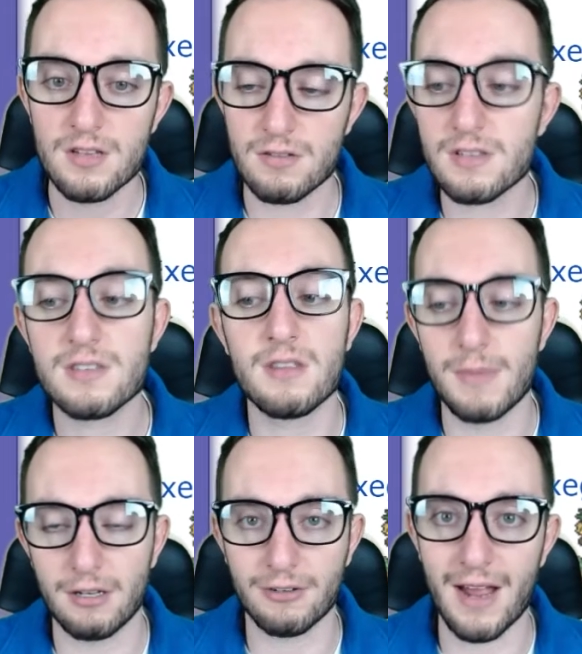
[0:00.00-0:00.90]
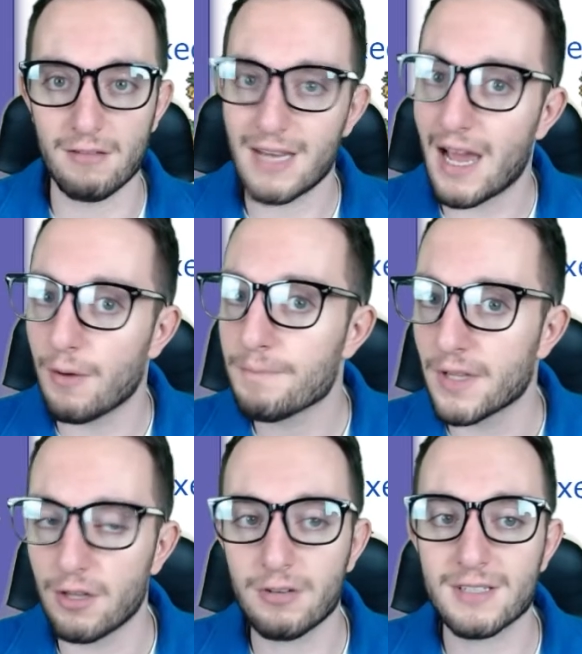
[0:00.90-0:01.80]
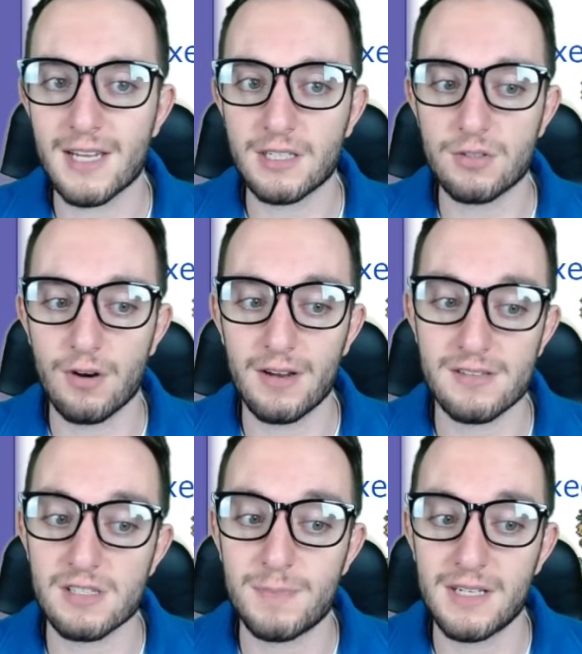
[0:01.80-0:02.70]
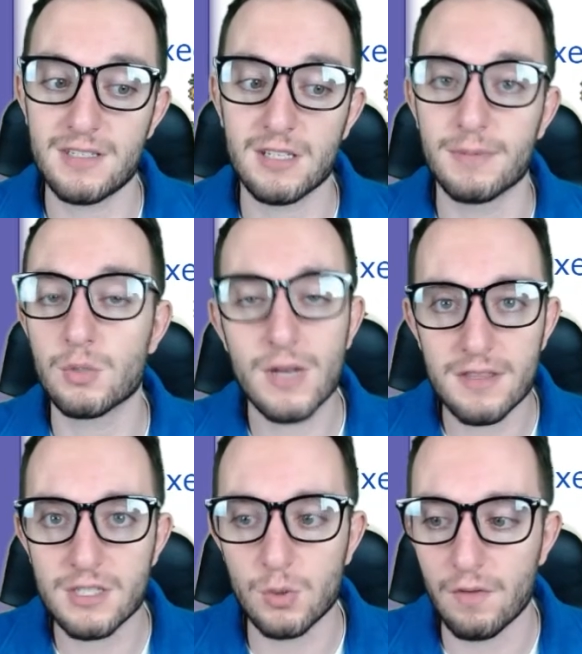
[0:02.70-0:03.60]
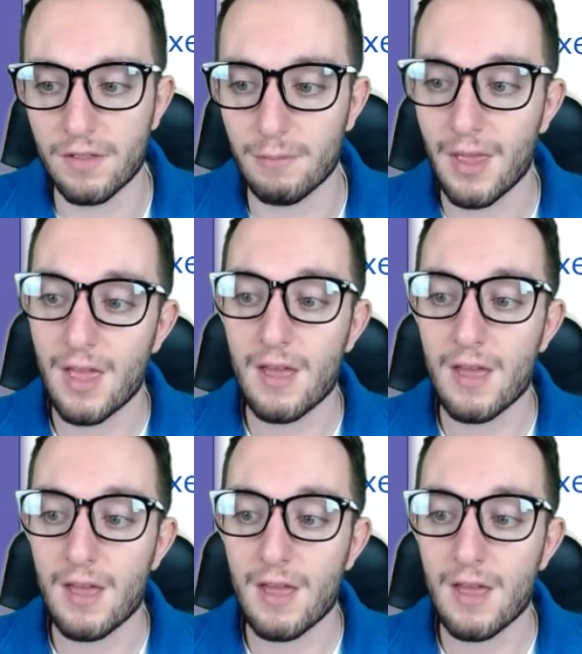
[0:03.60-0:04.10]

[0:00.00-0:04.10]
So this is the middle ground. Now, Alolan Exeggutor is a speed tier between the two of them,